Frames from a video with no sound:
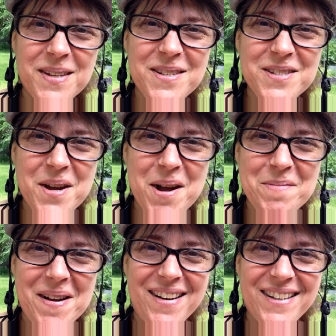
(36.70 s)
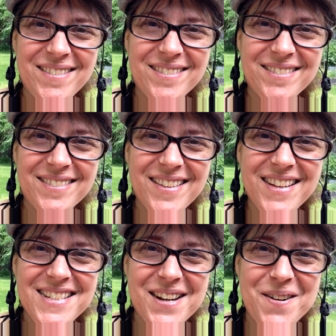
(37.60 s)
So how about it?
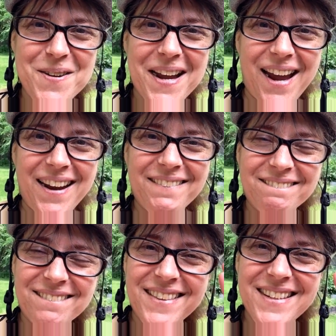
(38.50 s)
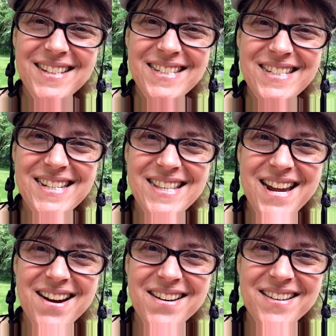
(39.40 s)
Let's go, okay? See you
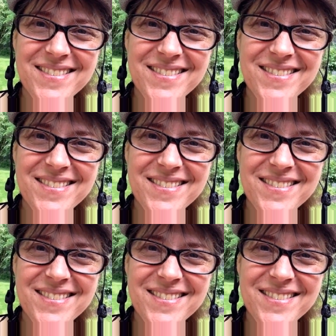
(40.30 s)
there.